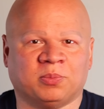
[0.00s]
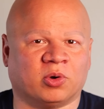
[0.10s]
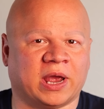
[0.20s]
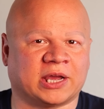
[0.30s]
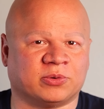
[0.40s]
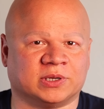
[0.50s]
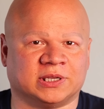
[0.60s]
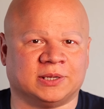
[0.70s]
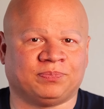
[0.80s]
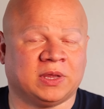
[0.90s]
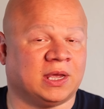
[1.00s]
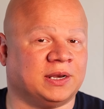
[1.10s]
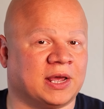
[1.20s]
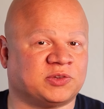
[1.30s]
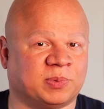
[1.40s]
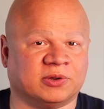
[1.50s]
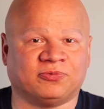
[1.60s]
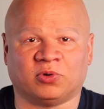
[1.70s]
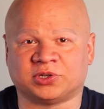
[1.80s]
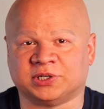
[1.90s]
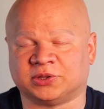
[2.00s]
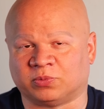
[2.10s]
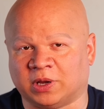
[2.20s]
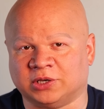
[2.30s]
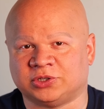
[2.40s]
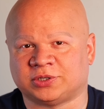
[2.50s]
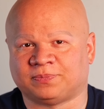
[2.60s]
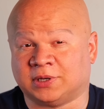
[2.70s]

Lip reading: more accurately, and not spend a fortune at the range?